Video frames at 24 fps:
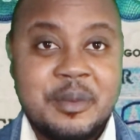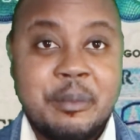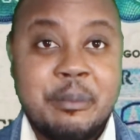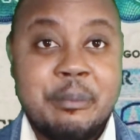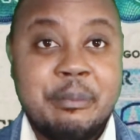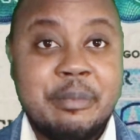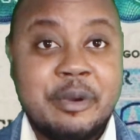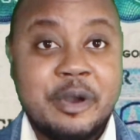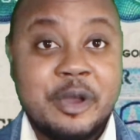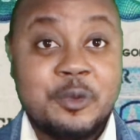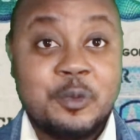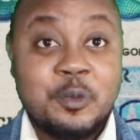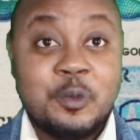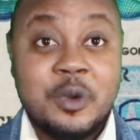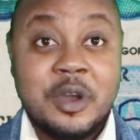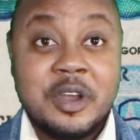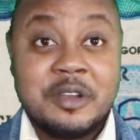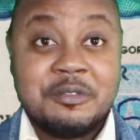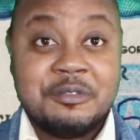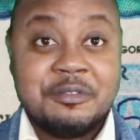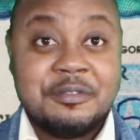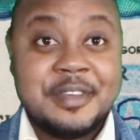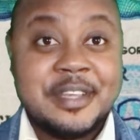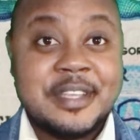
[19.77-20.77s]
But
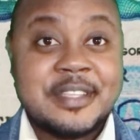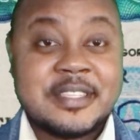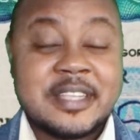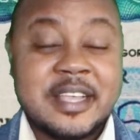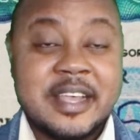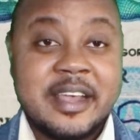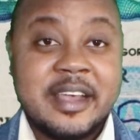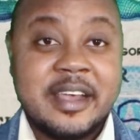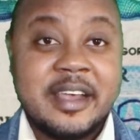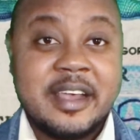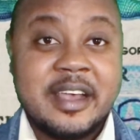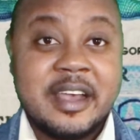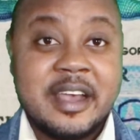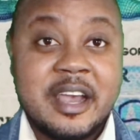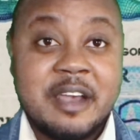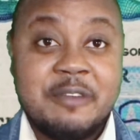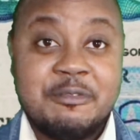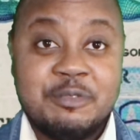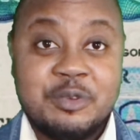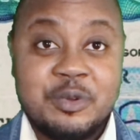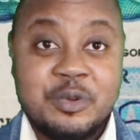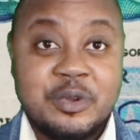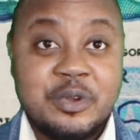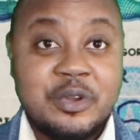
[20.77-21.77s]
what visa
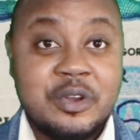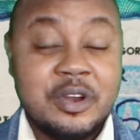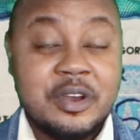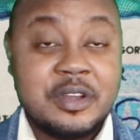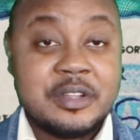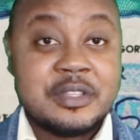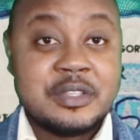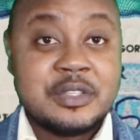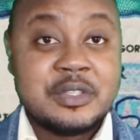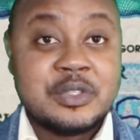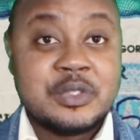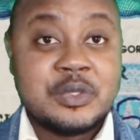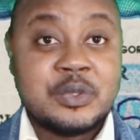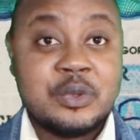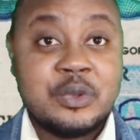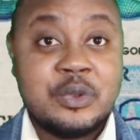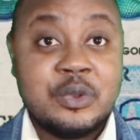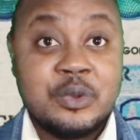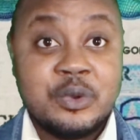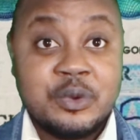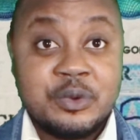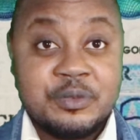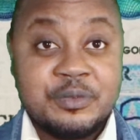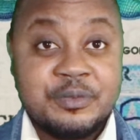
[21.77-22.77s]
have you got to
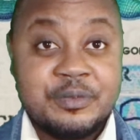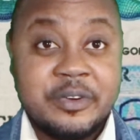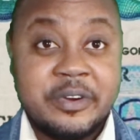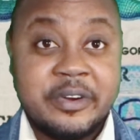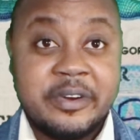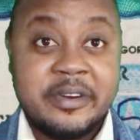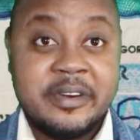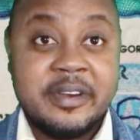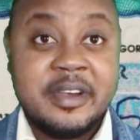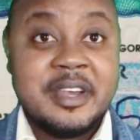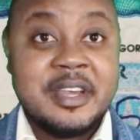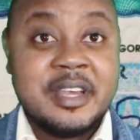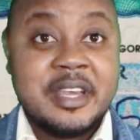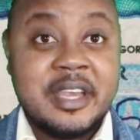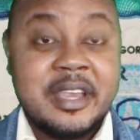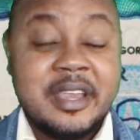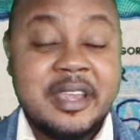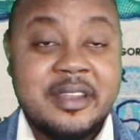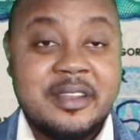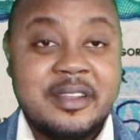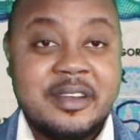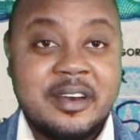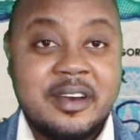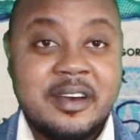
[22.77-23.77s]
look for
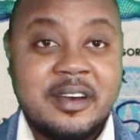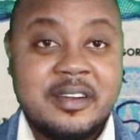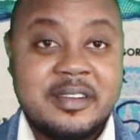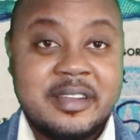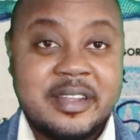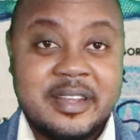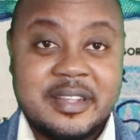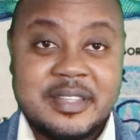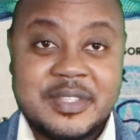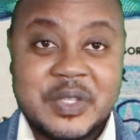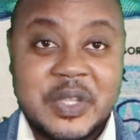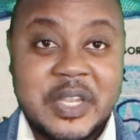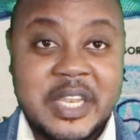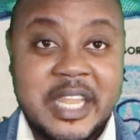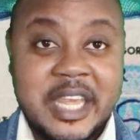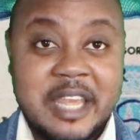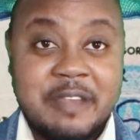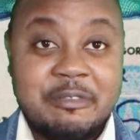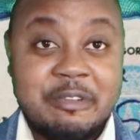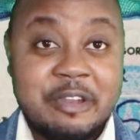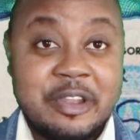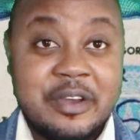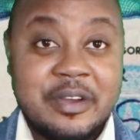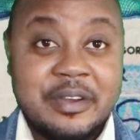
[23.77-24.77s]
in order to
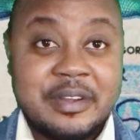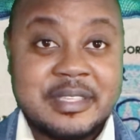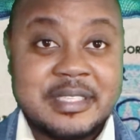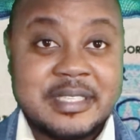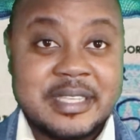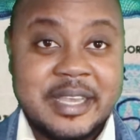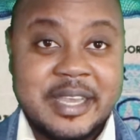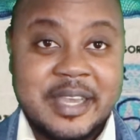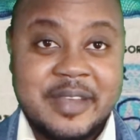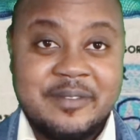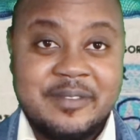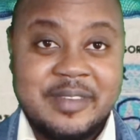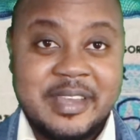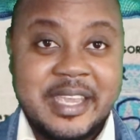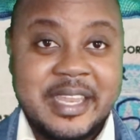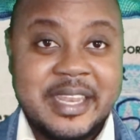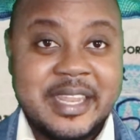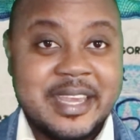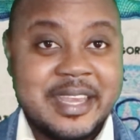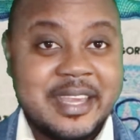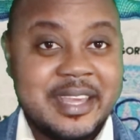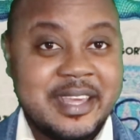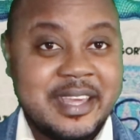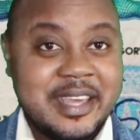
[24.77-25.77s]
live long term in
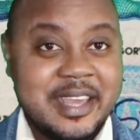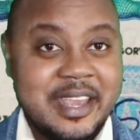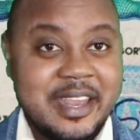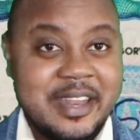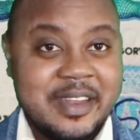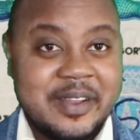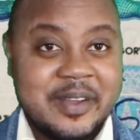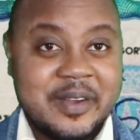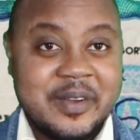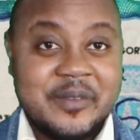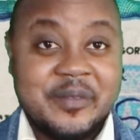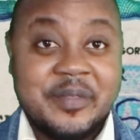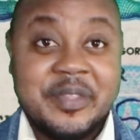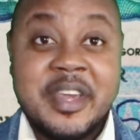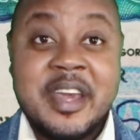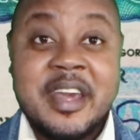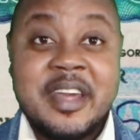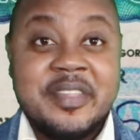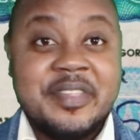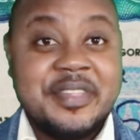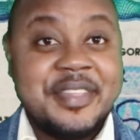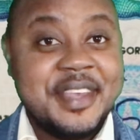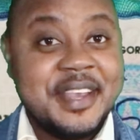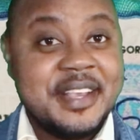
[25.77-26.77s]
a kingdom?
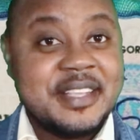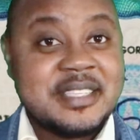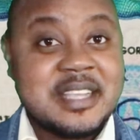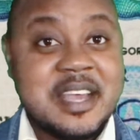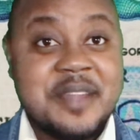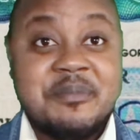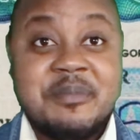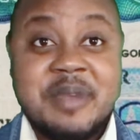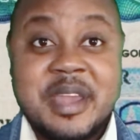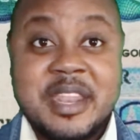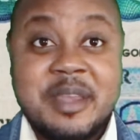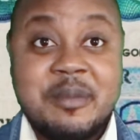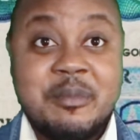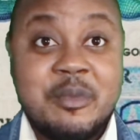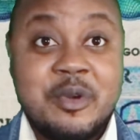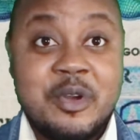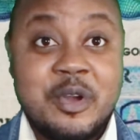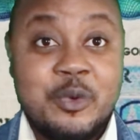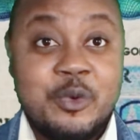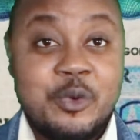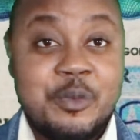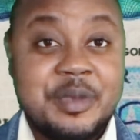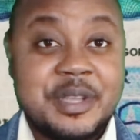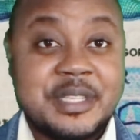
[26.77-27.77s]
These and many
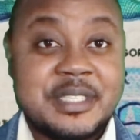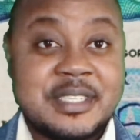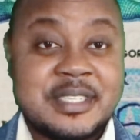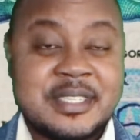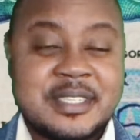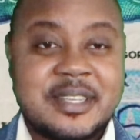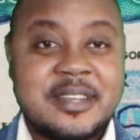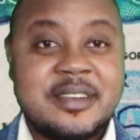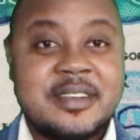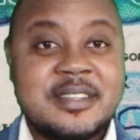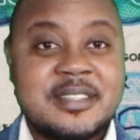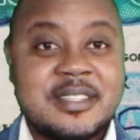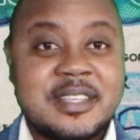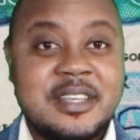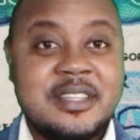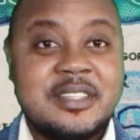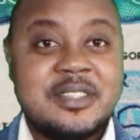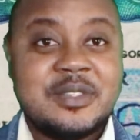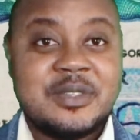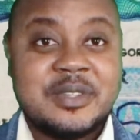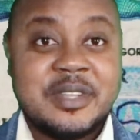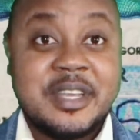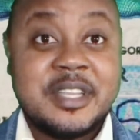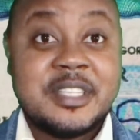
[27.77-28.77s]
more will be discussed in
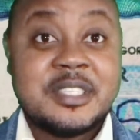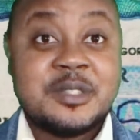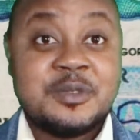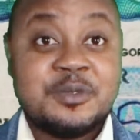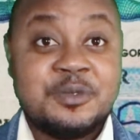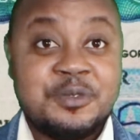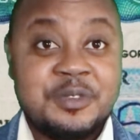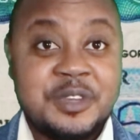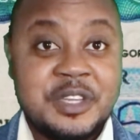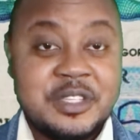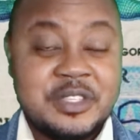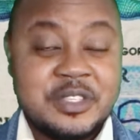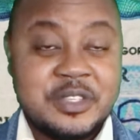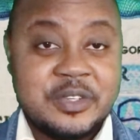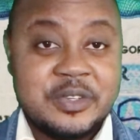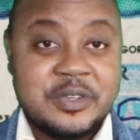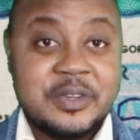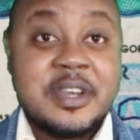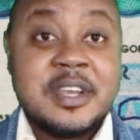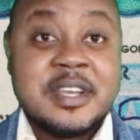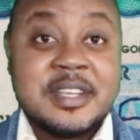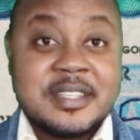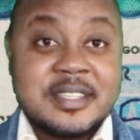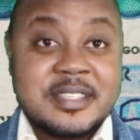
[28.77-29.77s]
today's video.
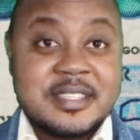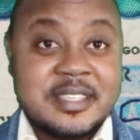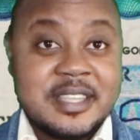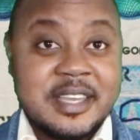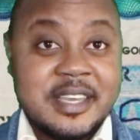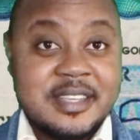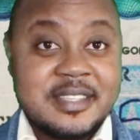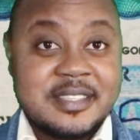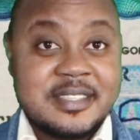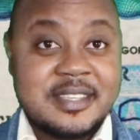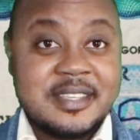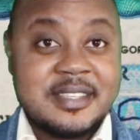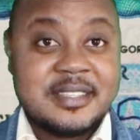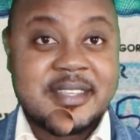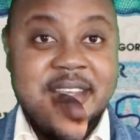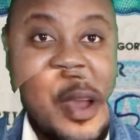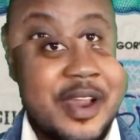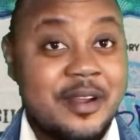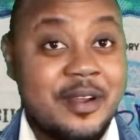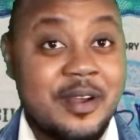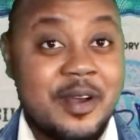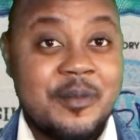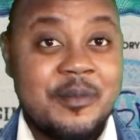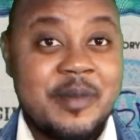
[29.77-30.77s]
Stay seated.
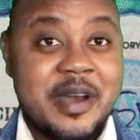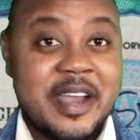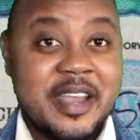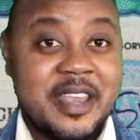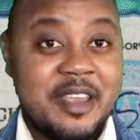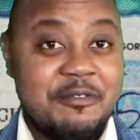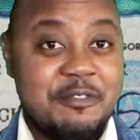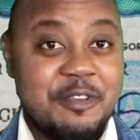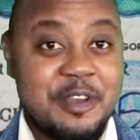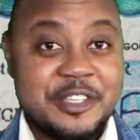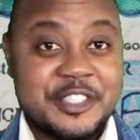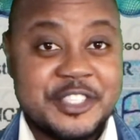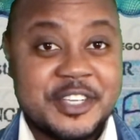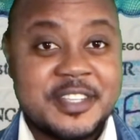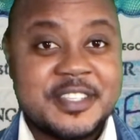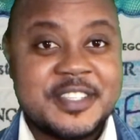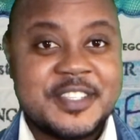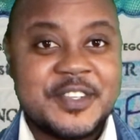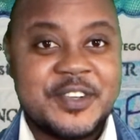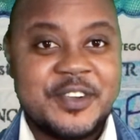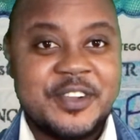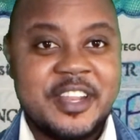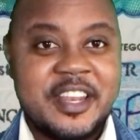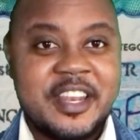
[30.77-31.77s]
Welcome back. If you're just
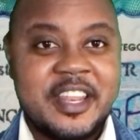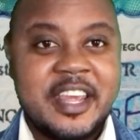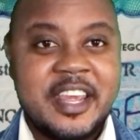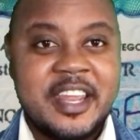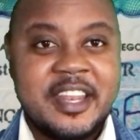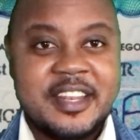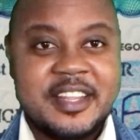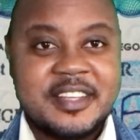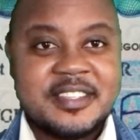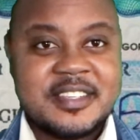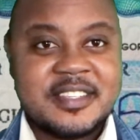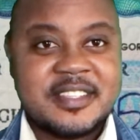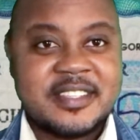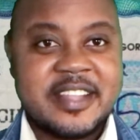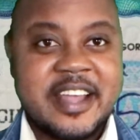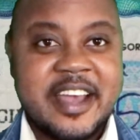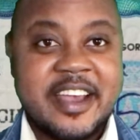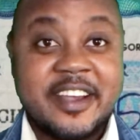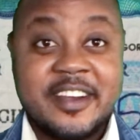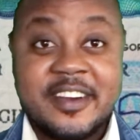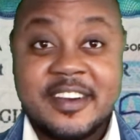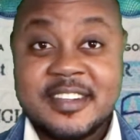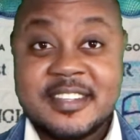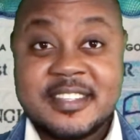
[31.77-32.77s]
tuning in, this is
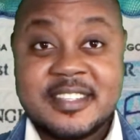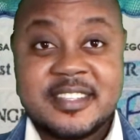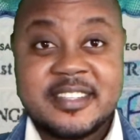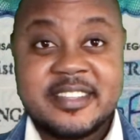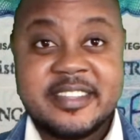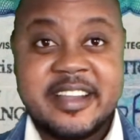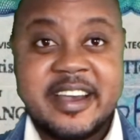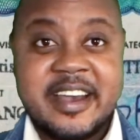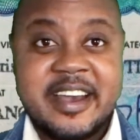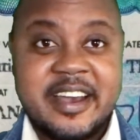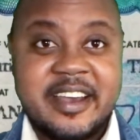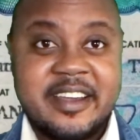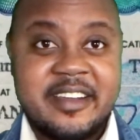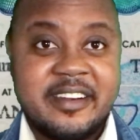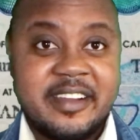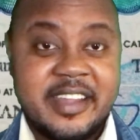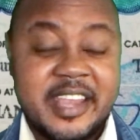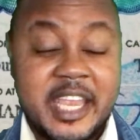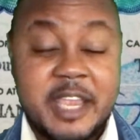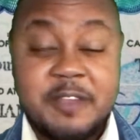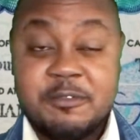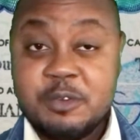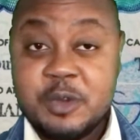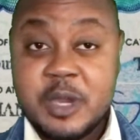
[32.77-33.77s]
Dango's Diary.
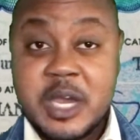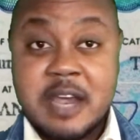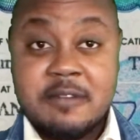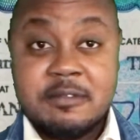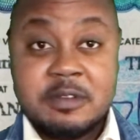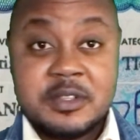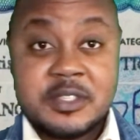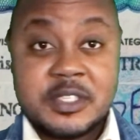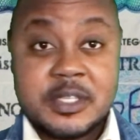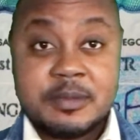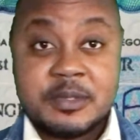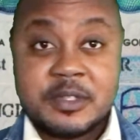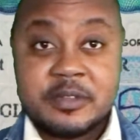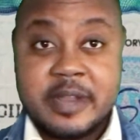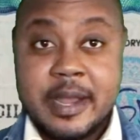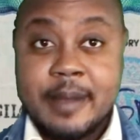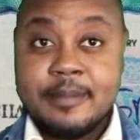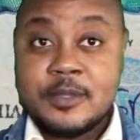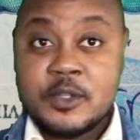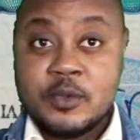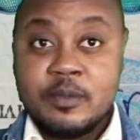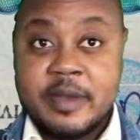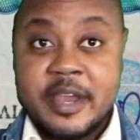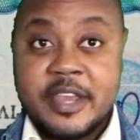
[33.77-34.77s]
If you haven't
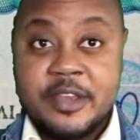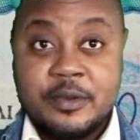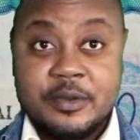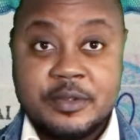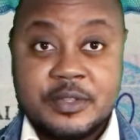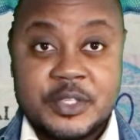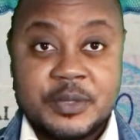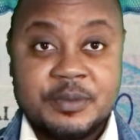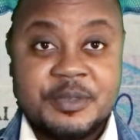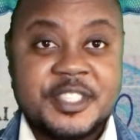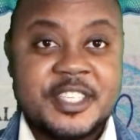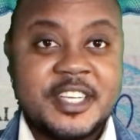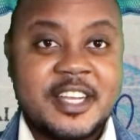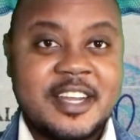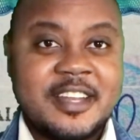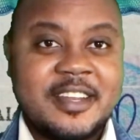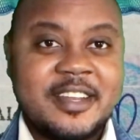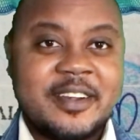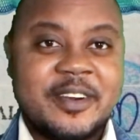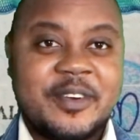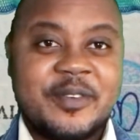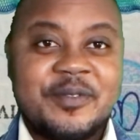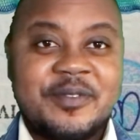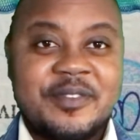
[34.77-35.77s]
subscribed to my YouTube
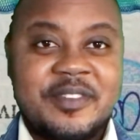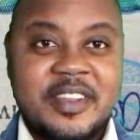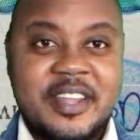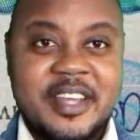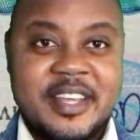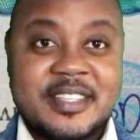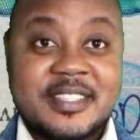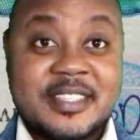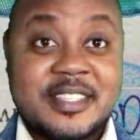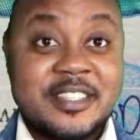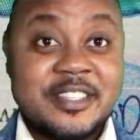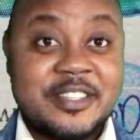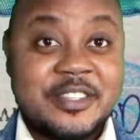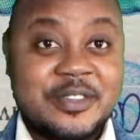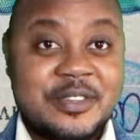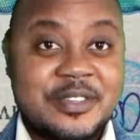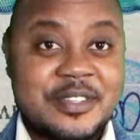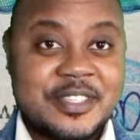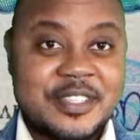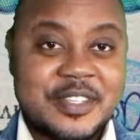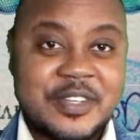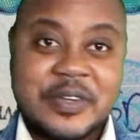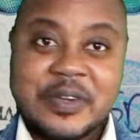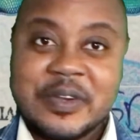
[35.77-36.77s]
channel, please do
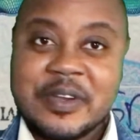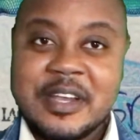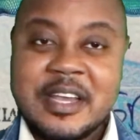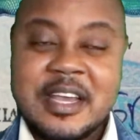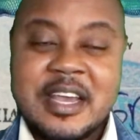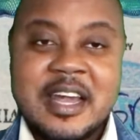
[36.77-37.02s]
so.